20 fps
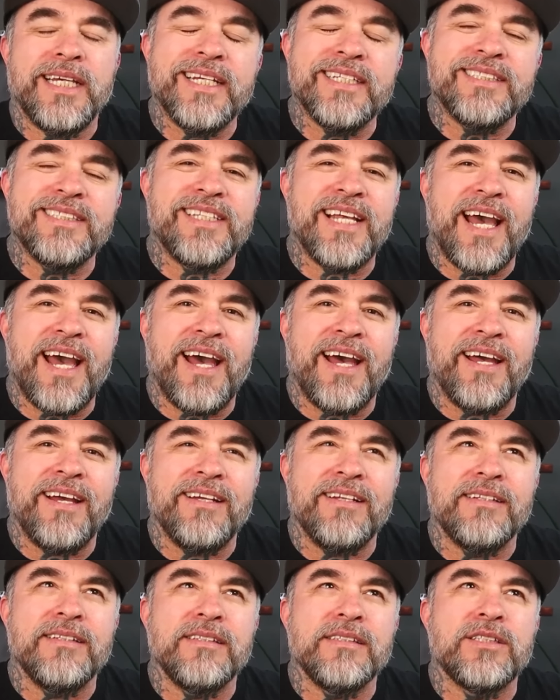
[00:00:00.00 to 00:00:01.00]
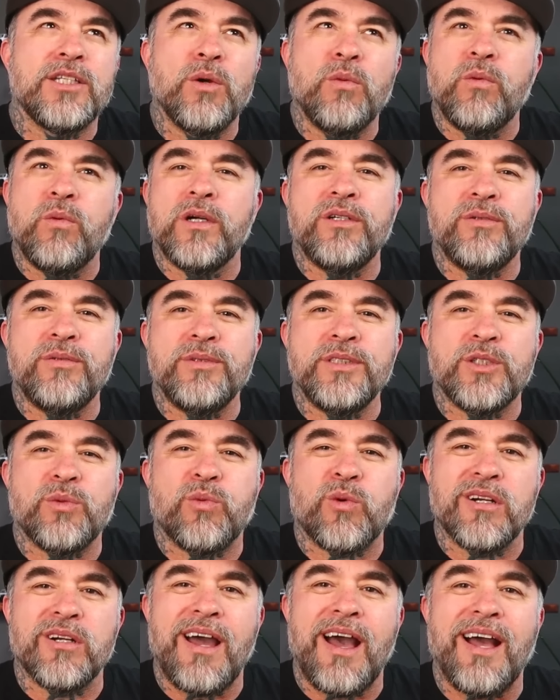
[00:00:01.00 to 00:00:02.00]
that the wounds were
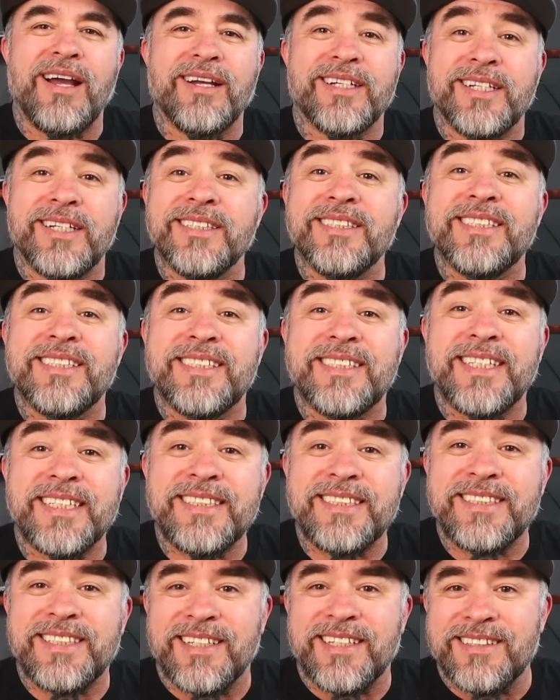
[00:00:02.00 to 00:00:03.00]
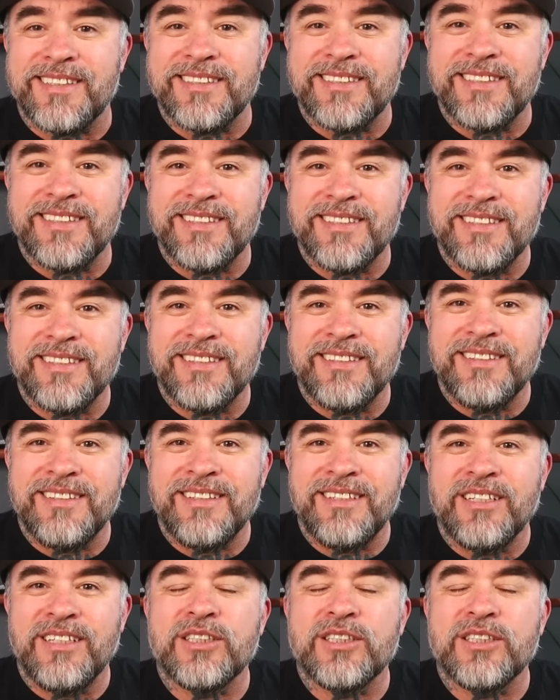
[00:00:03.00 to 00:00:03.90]
not consistent. The